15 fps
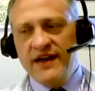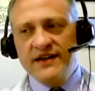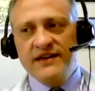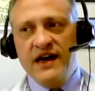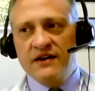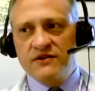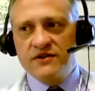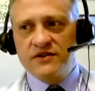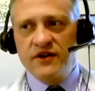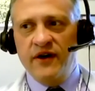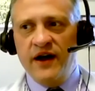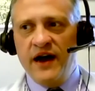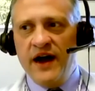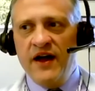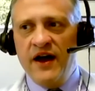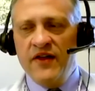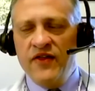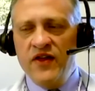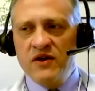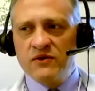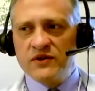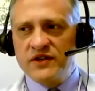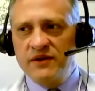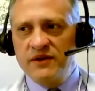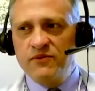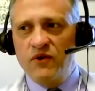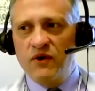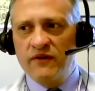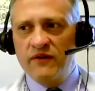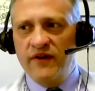doctor. So I think we'll see
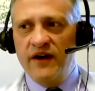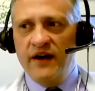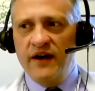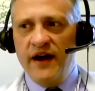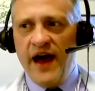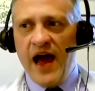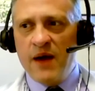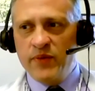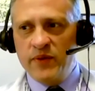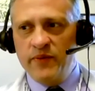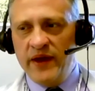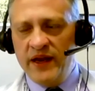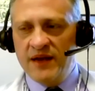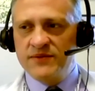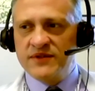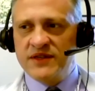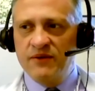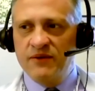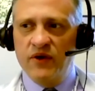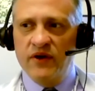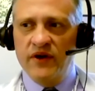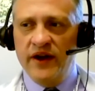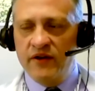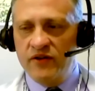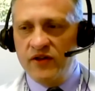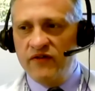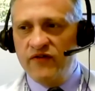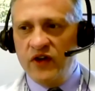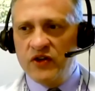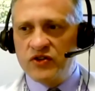more of a happy medium somewhere here in the
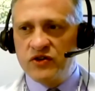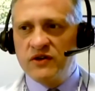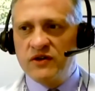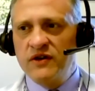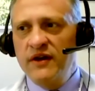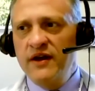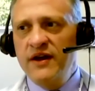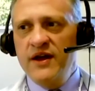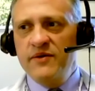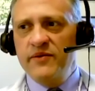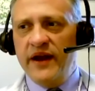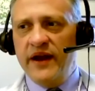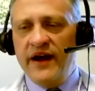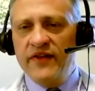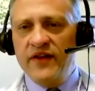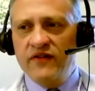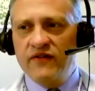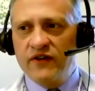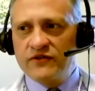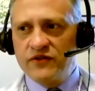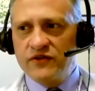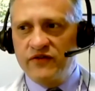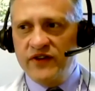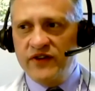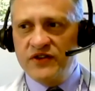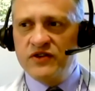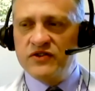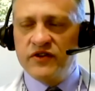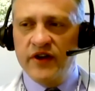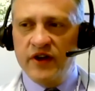future. But I think virtual
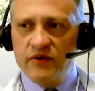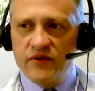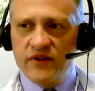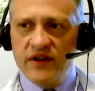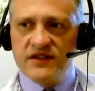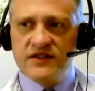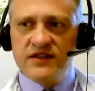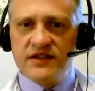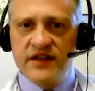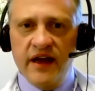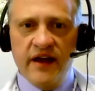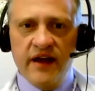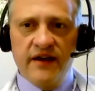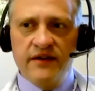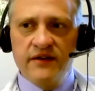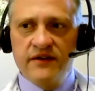visits are here with us to stay.